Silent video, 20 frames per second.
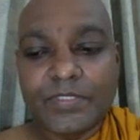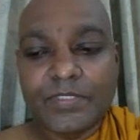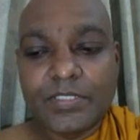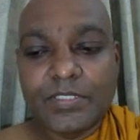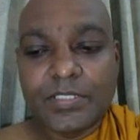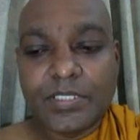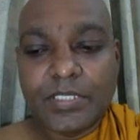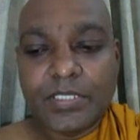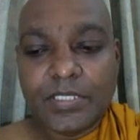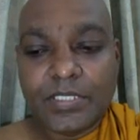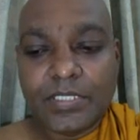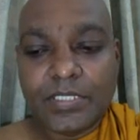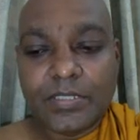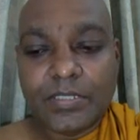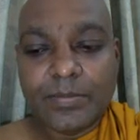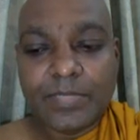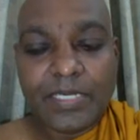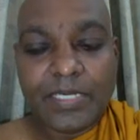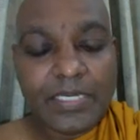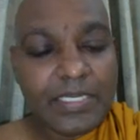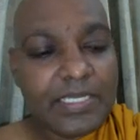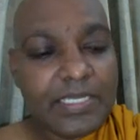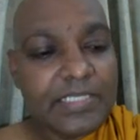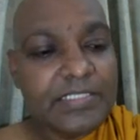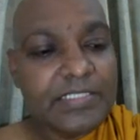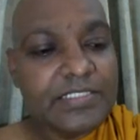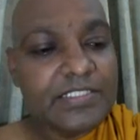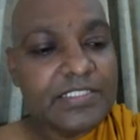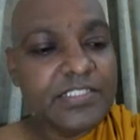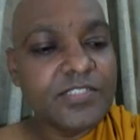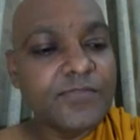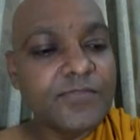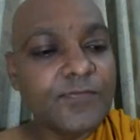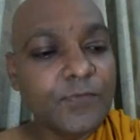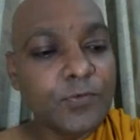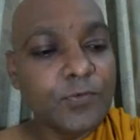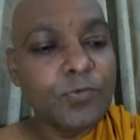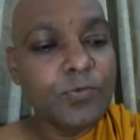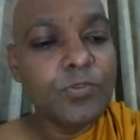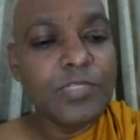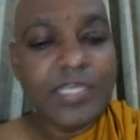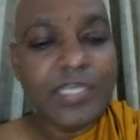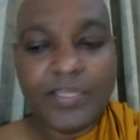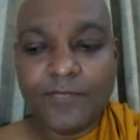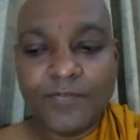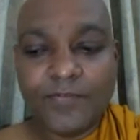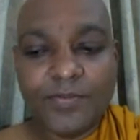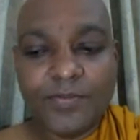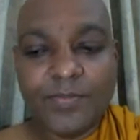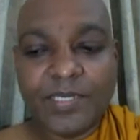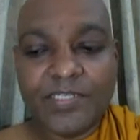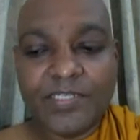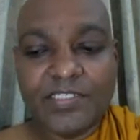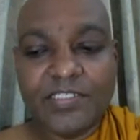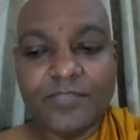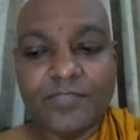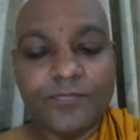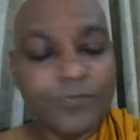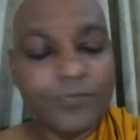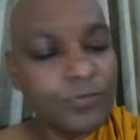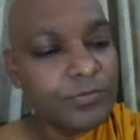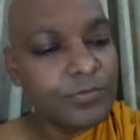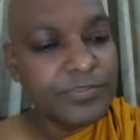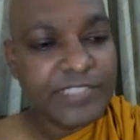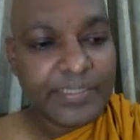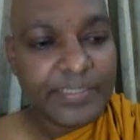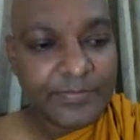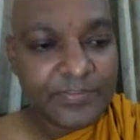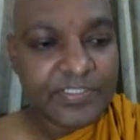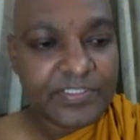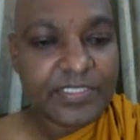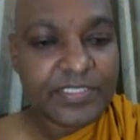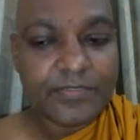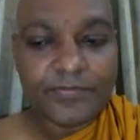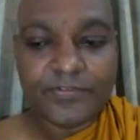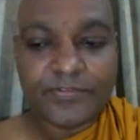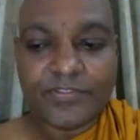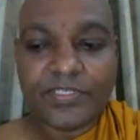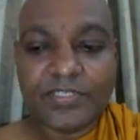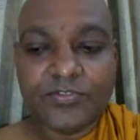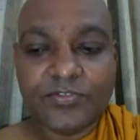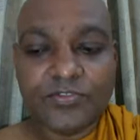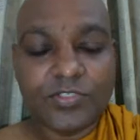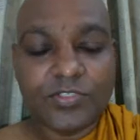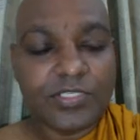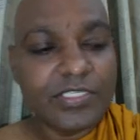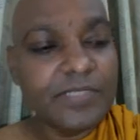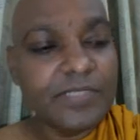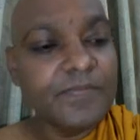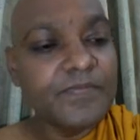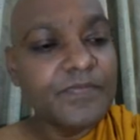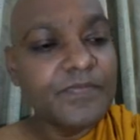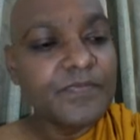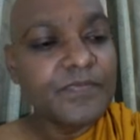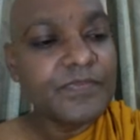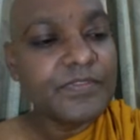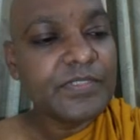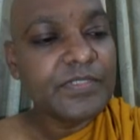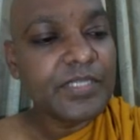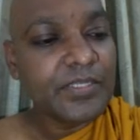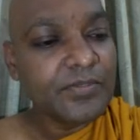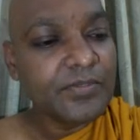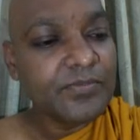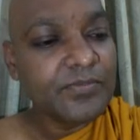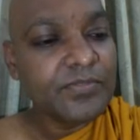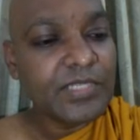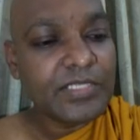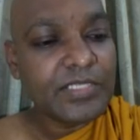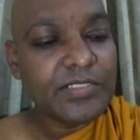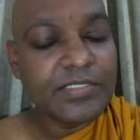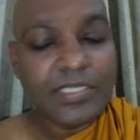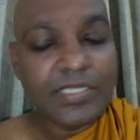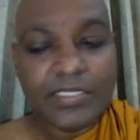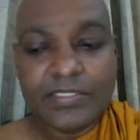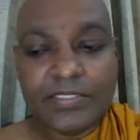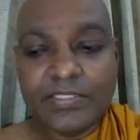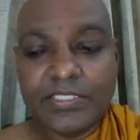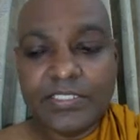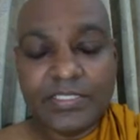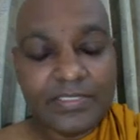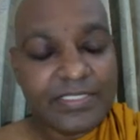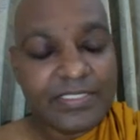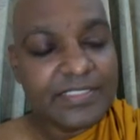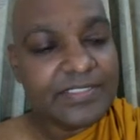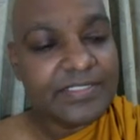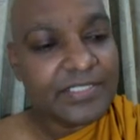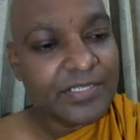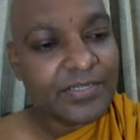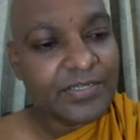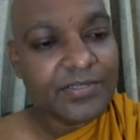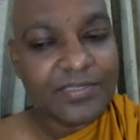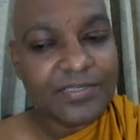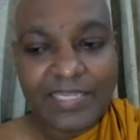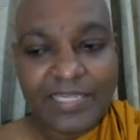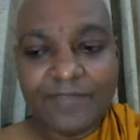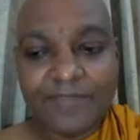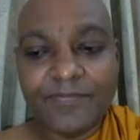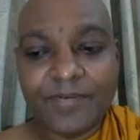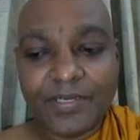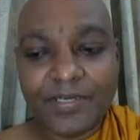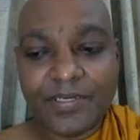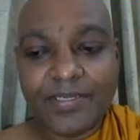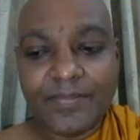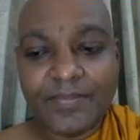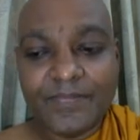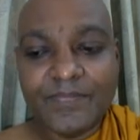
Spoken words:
Mahayanists fool everybody, fool themselves actually, and think that they are clever.